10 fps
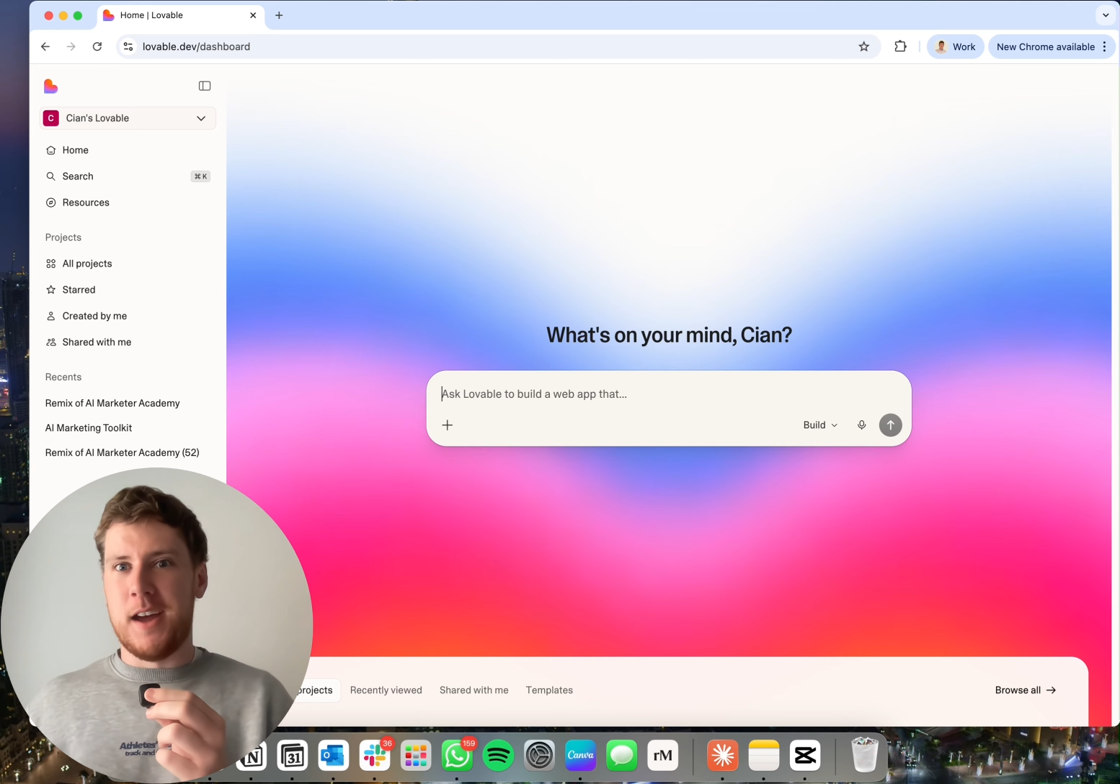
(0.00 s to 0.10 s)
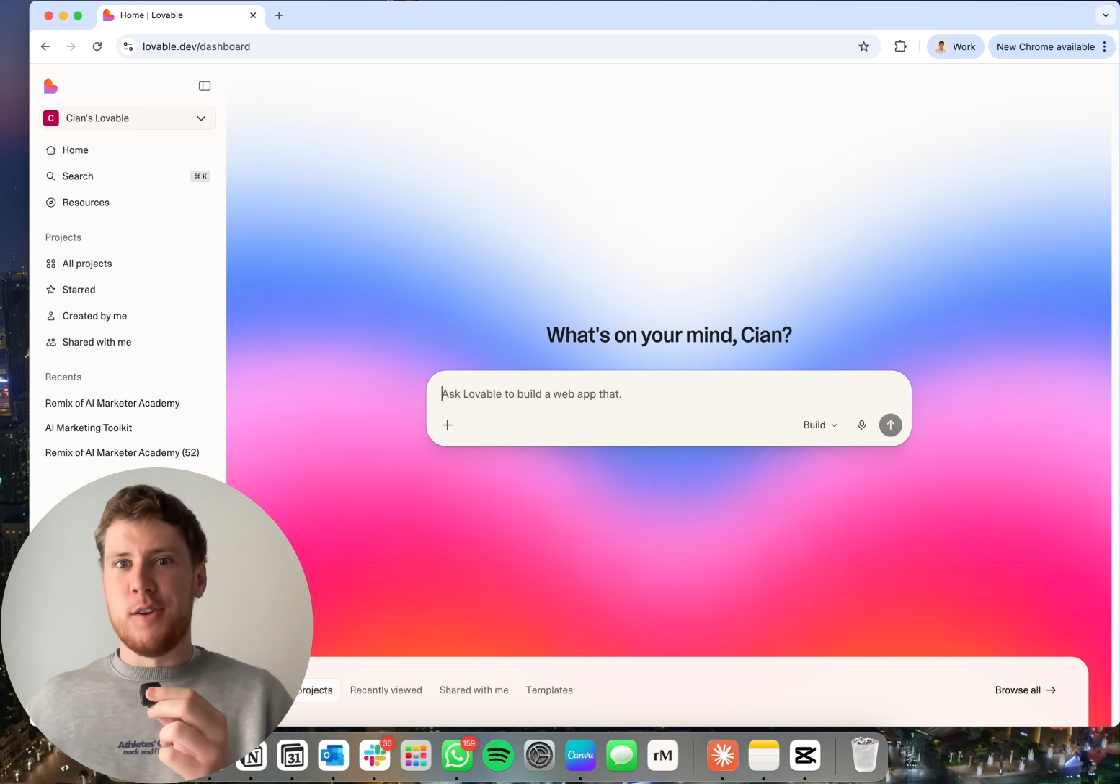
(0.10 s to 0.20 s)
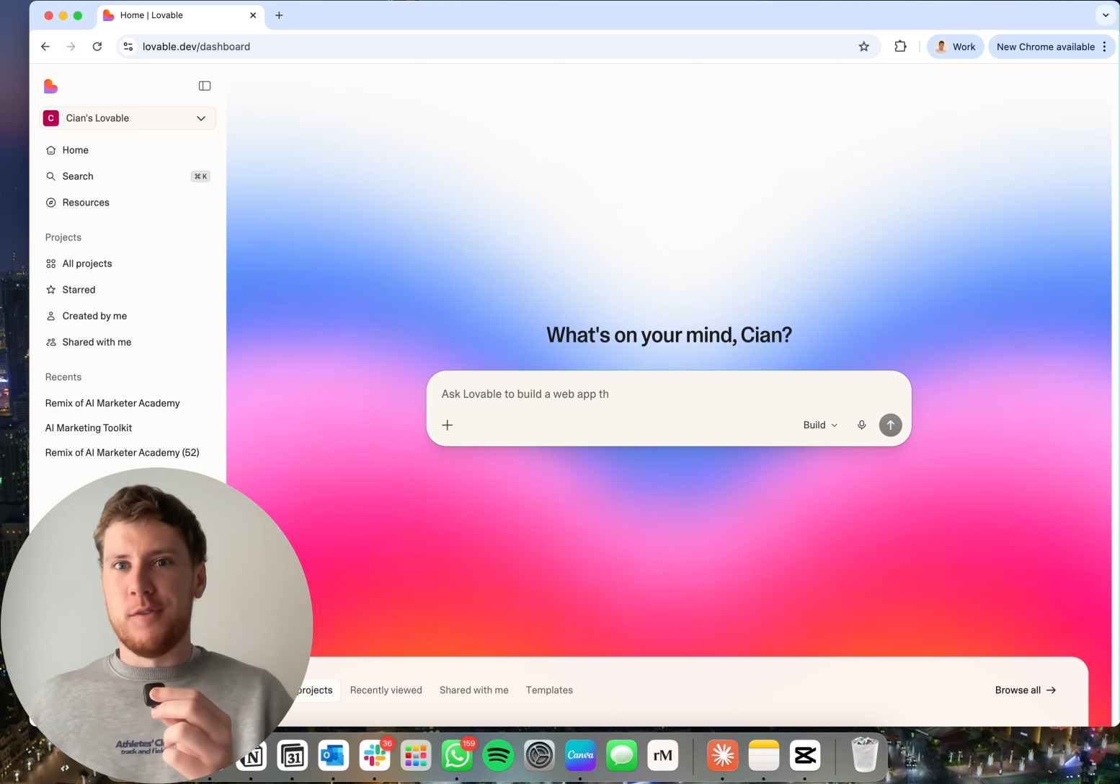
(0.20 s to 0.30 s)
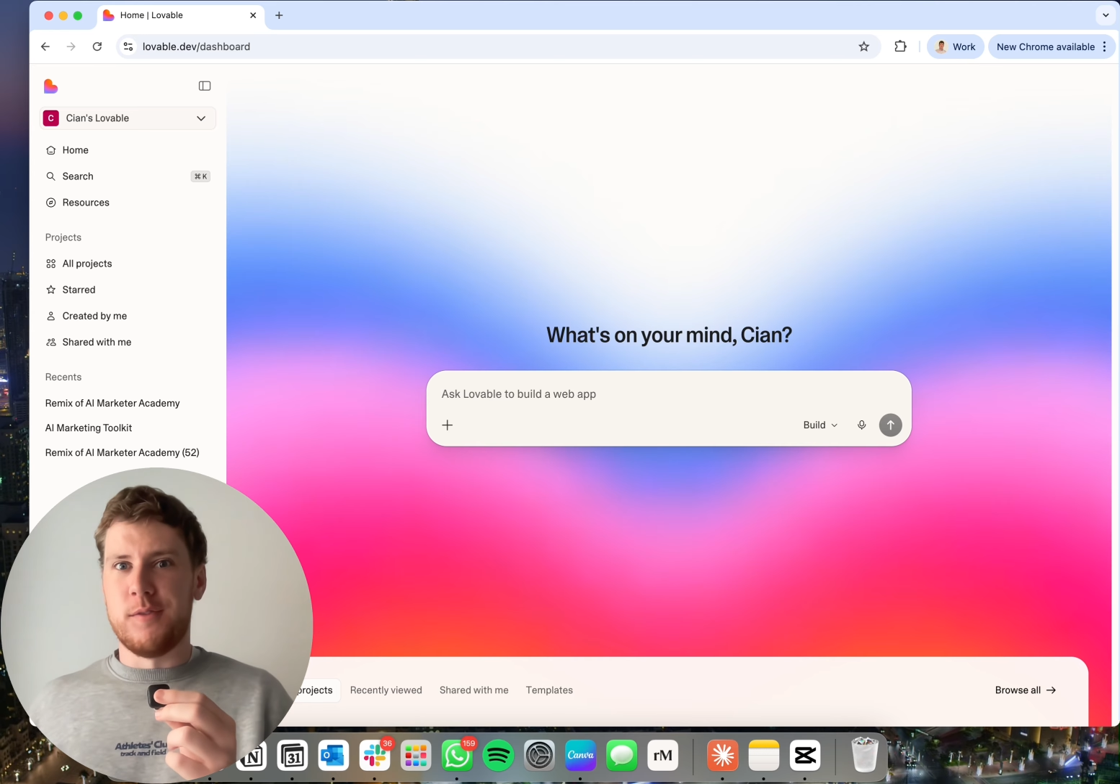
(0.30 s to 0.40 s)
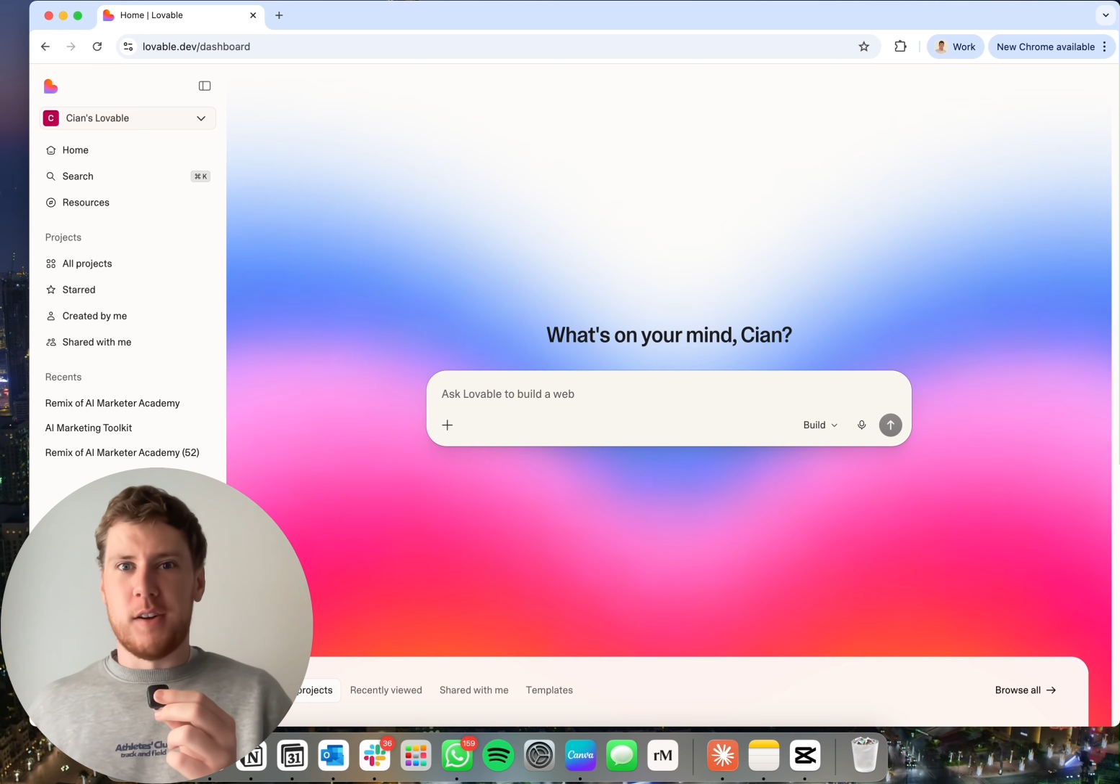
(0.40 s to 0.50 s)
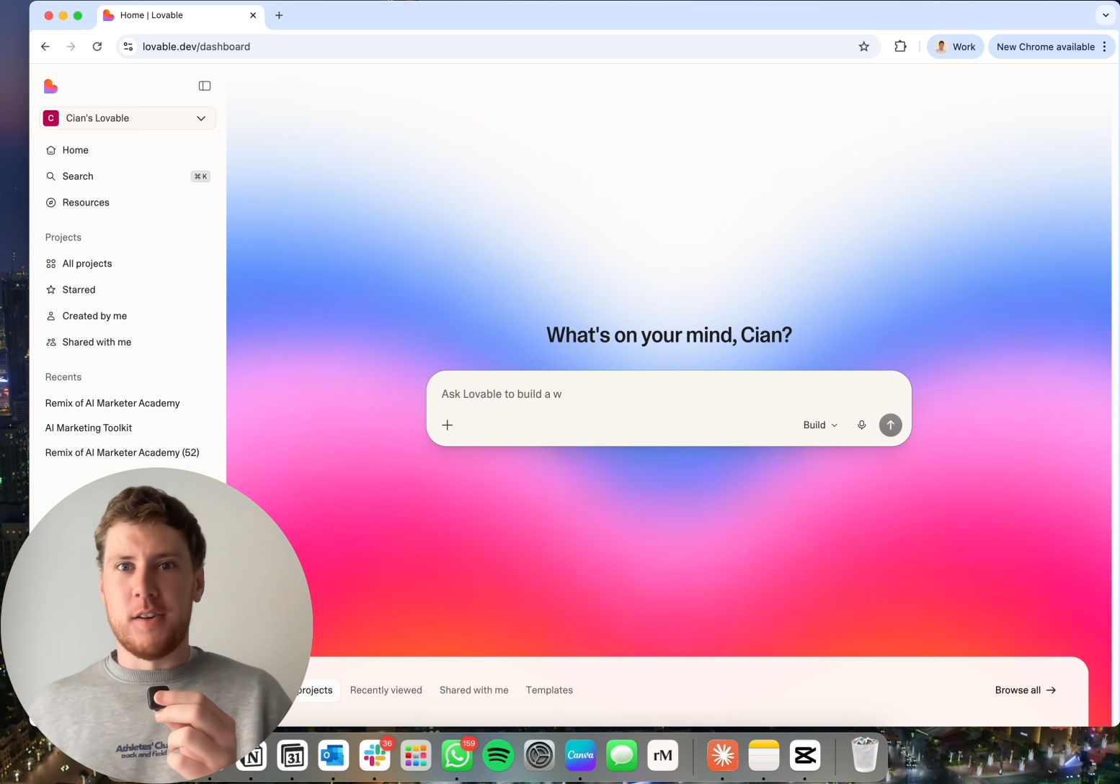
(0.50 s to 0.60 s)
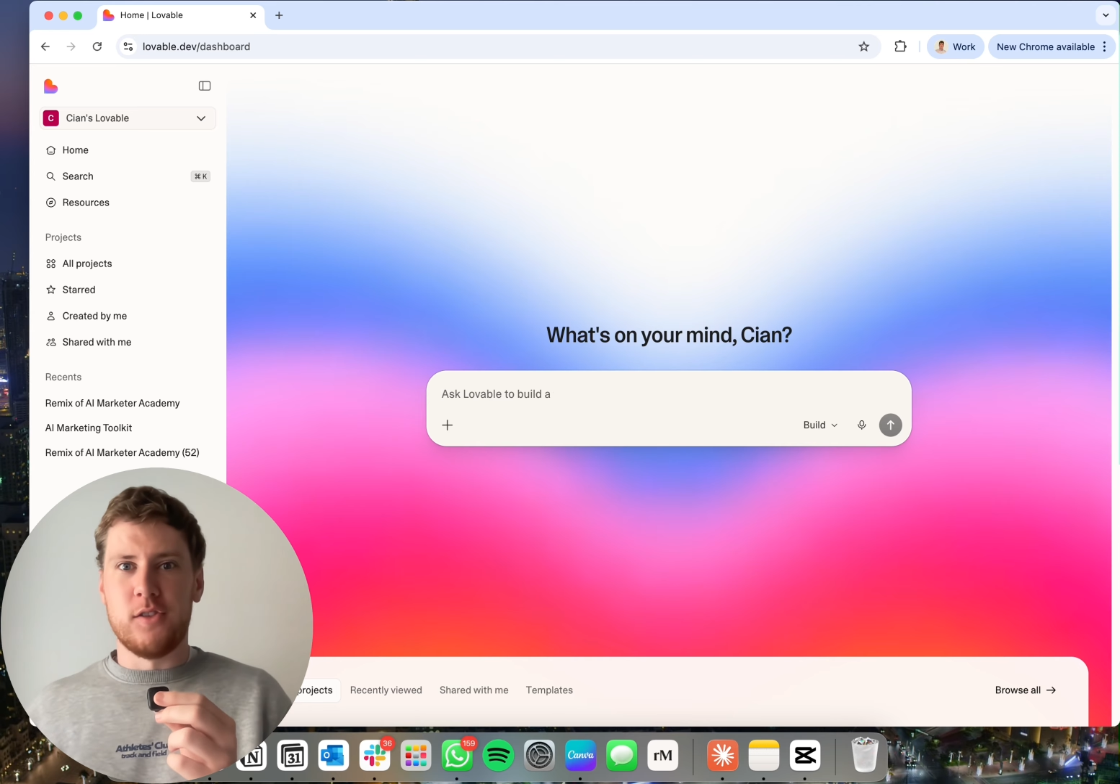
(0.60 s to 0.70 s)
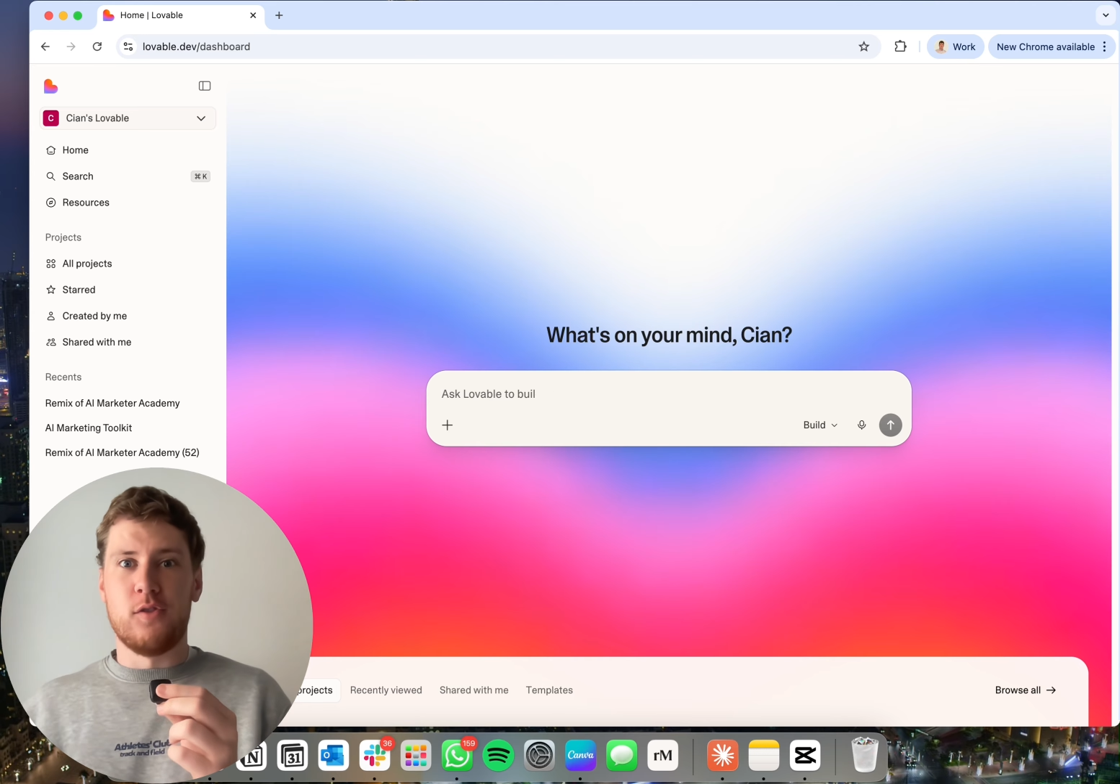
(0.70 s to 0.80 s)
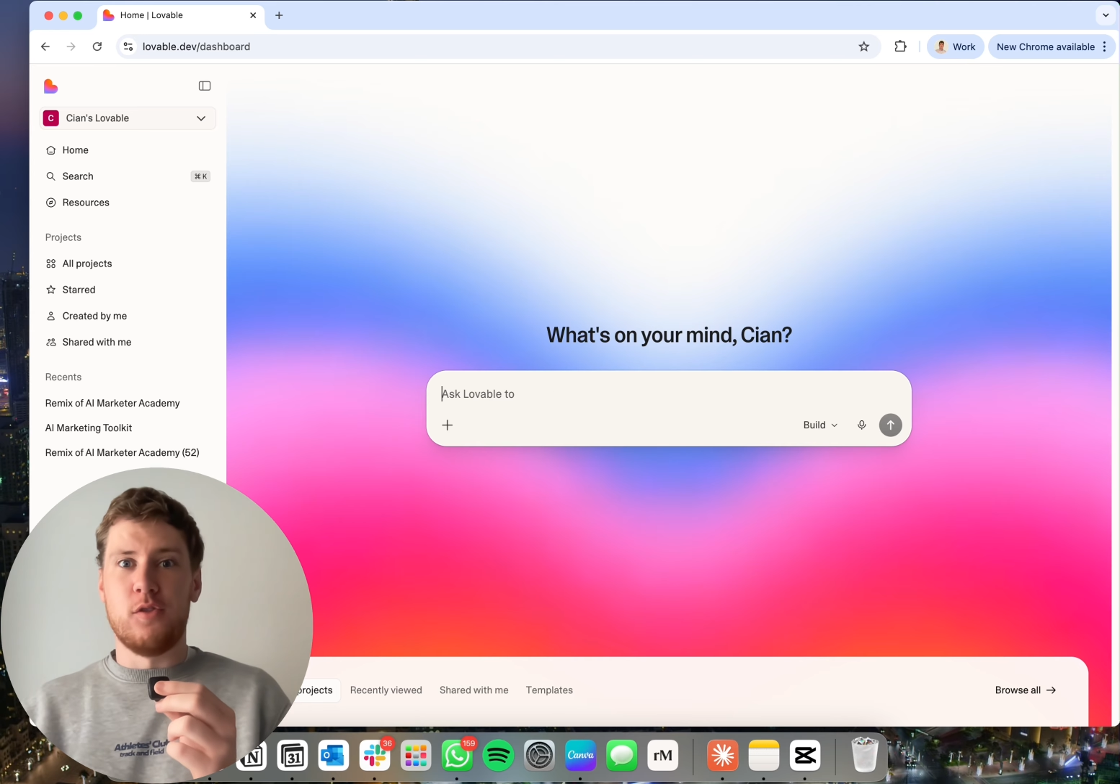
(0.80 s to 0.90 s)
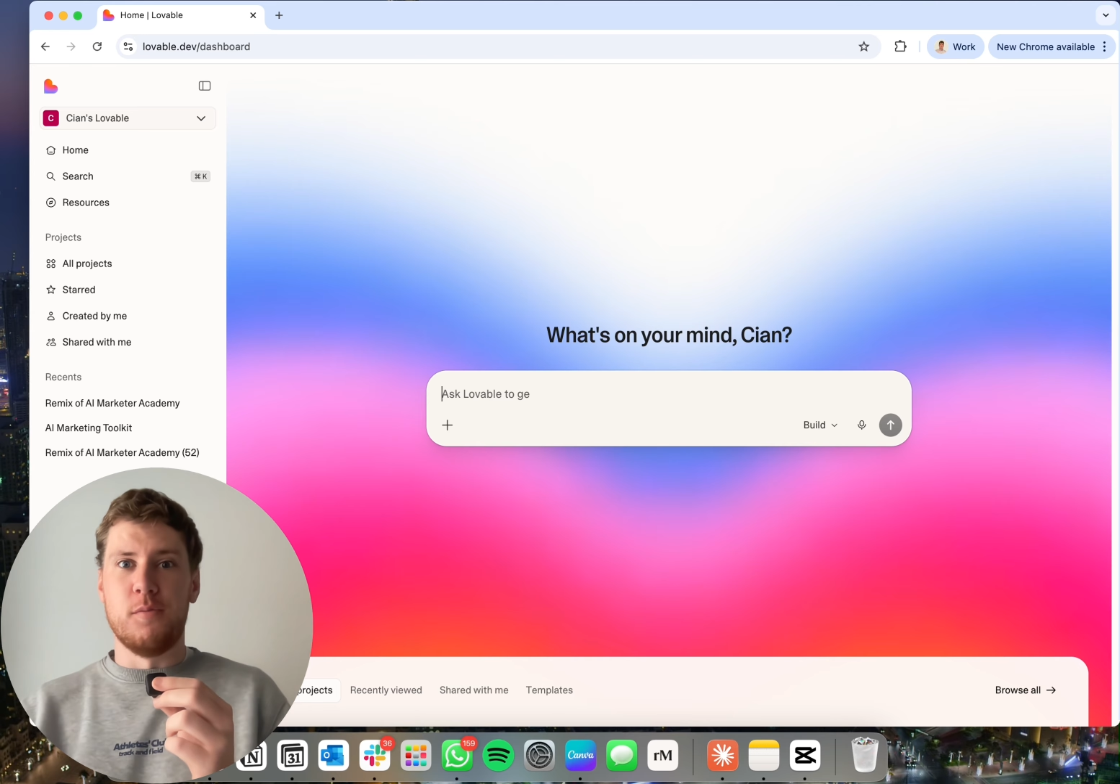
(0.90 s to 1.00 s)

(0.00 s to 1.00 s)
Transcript: enough knowledge to